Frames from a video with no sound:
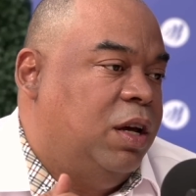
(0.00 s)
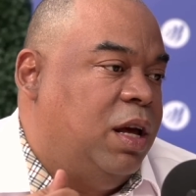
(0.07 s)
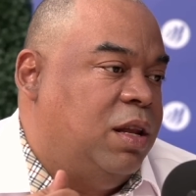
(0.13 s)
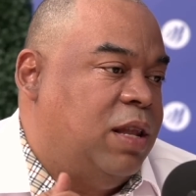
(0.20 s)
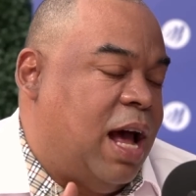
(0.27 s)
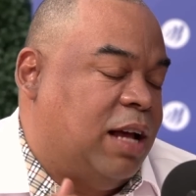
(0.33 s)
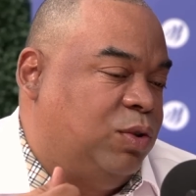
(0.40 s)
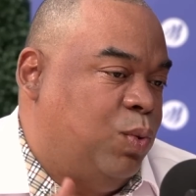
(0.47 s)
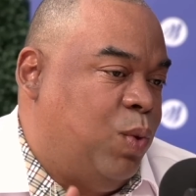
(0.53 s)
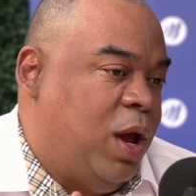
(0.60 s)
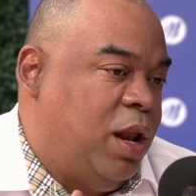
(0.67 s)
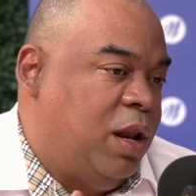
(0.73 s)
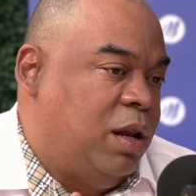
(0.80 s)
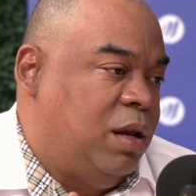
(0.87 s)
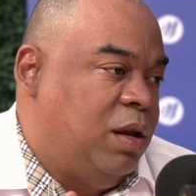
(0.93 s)
that's
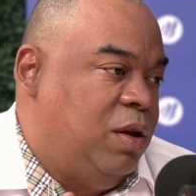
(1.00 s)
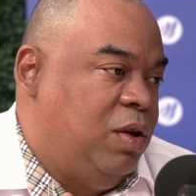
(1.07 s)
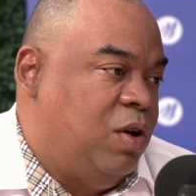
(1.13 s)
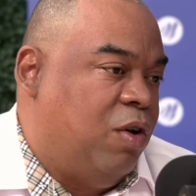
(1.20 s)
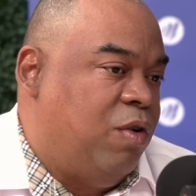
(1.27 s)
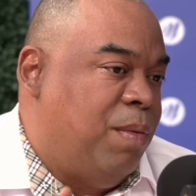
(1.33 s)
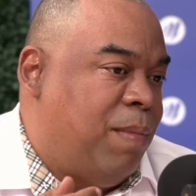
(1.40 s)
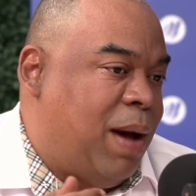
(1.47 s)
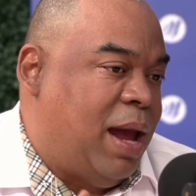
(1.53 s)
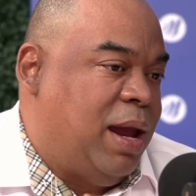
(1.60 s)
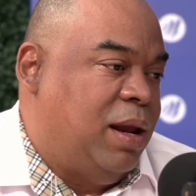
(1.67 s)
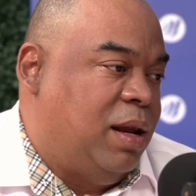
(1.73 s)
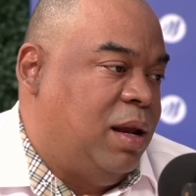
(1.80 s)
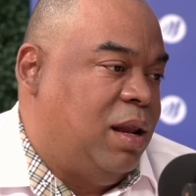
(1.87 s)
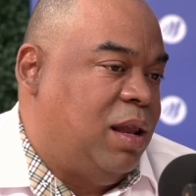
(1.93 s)
when you're
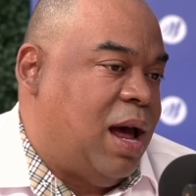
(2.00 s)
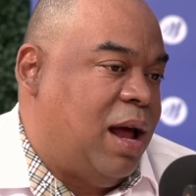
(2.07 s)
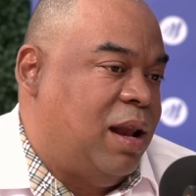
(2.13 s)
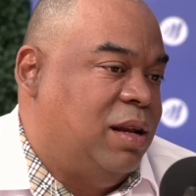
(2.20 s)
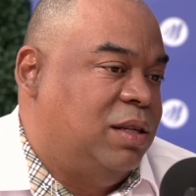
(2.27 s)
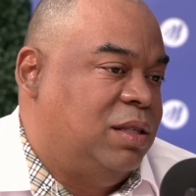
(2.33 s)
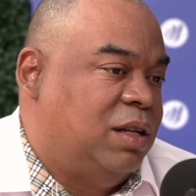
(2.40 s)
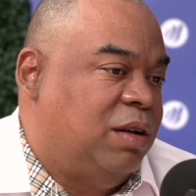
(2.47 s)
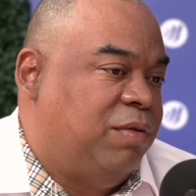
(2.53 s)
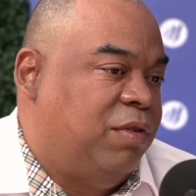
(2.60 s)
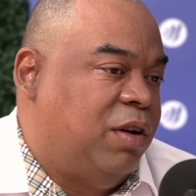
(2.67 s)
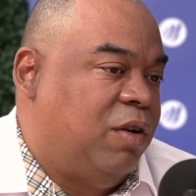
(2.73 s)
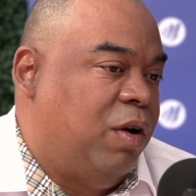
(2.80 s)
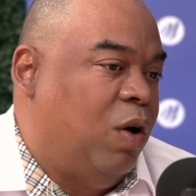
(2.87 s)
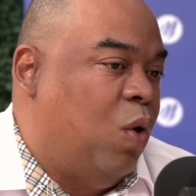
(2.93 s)
reminded that this is a
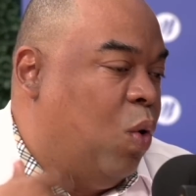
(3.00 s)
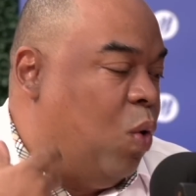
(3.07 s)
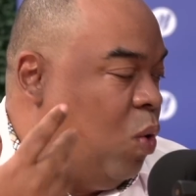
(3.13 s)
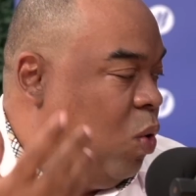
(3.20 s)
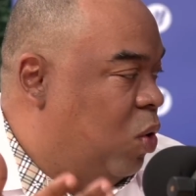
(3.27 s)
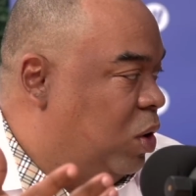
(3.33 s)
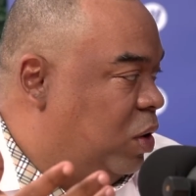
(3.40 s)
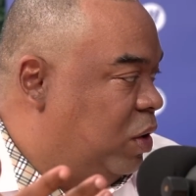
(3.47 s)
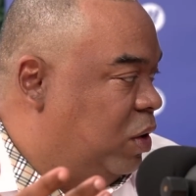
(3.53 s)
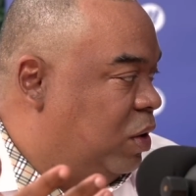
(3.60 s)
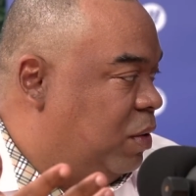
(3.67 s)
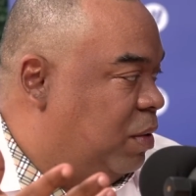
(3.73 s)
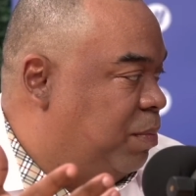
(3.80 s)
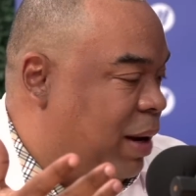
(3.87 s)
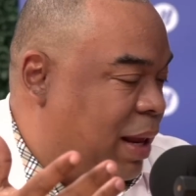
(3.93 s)
very old
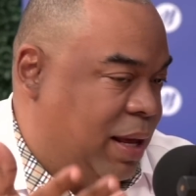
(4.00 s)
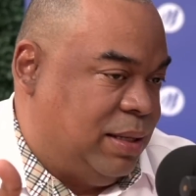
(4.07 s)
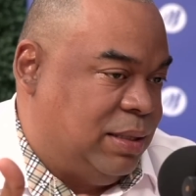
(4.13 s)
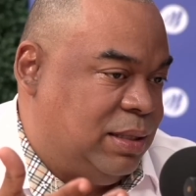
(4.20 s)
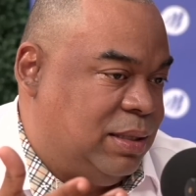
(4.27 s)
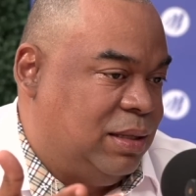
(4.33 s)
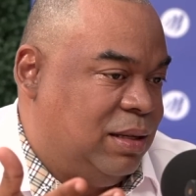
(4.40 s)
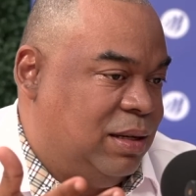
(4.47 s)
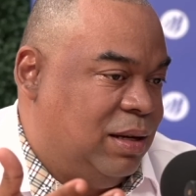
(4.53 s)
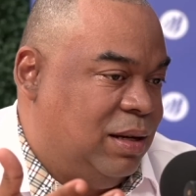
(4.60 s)
place.